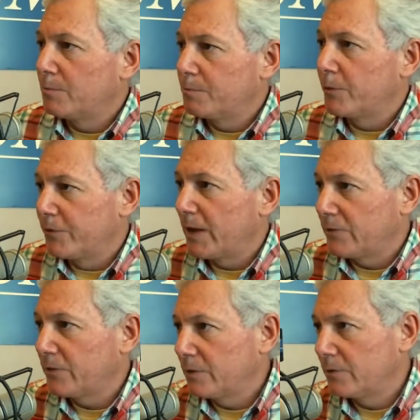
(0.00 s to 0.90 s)

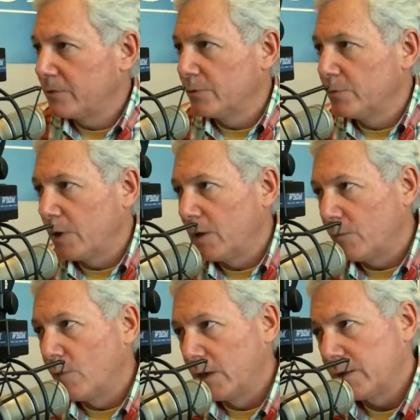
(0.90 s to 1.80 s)
professed to
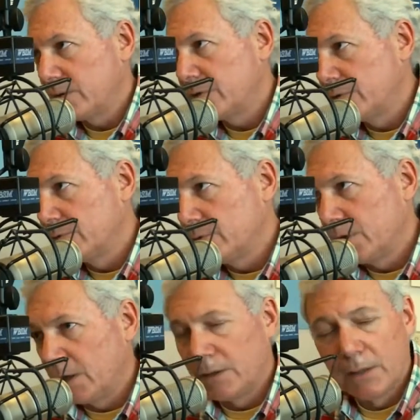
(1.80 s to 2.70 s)
want right. to
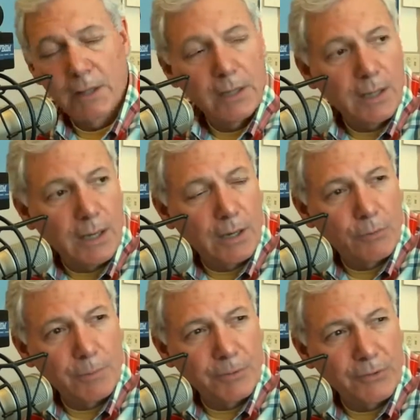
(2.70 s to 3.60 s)

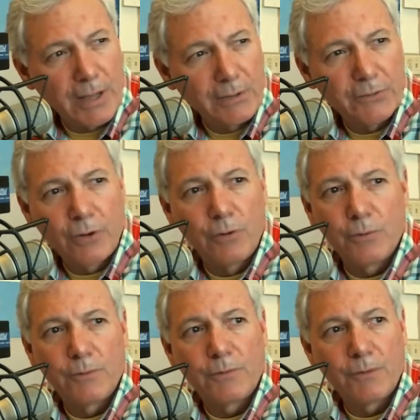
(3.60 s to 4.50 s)
represent.
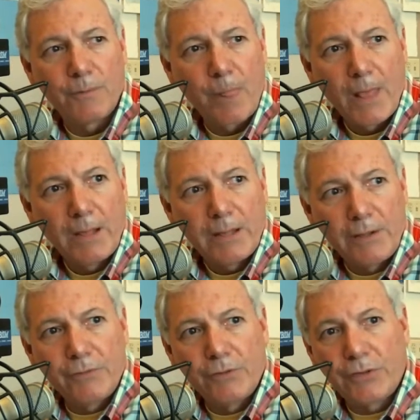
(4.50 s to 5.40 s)
So,
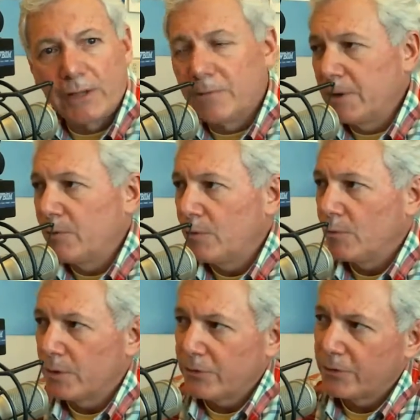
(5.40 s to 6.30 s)
if you said to me,
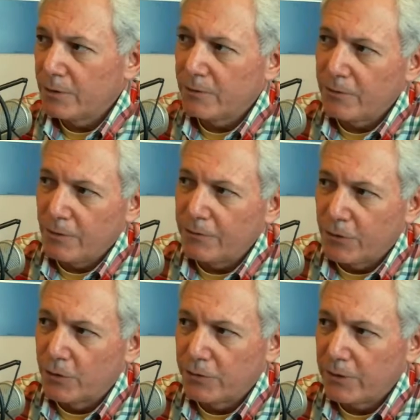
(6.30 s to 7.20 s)
what's the
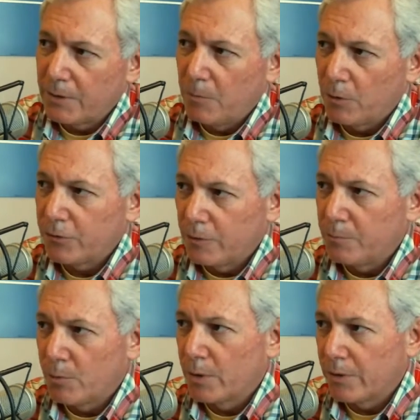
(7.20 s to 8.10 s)
first and most
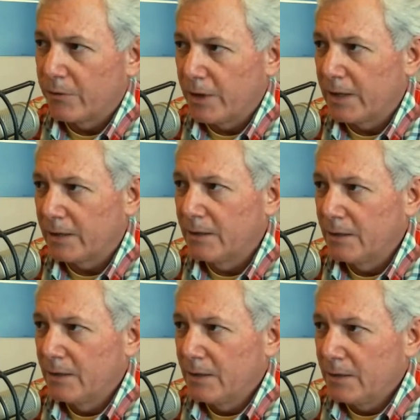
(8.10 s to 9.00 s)
important thing
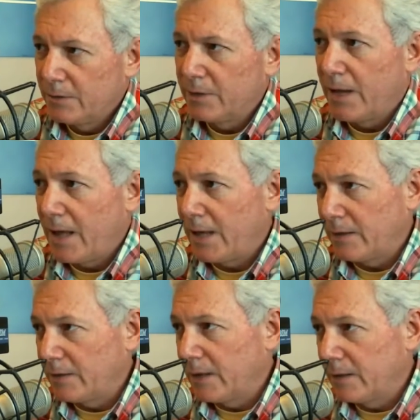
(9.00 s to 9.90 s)

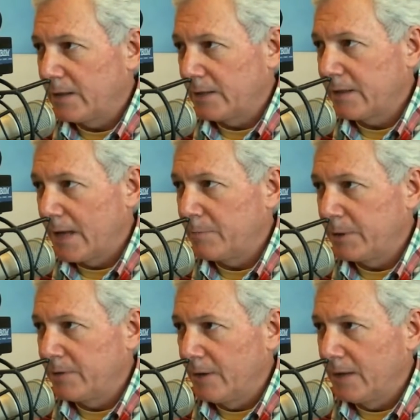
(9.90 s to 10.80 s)
today that can
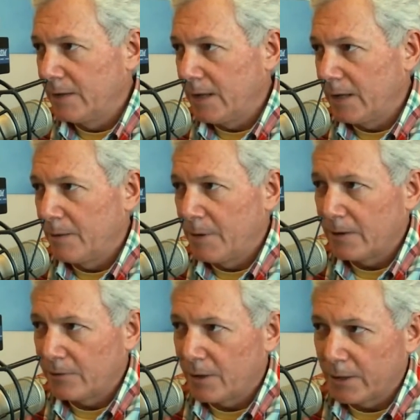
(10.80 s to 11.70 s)
be done? And I'm
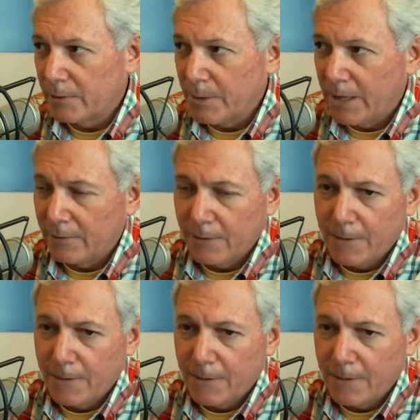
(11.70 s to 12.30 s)
not talking about,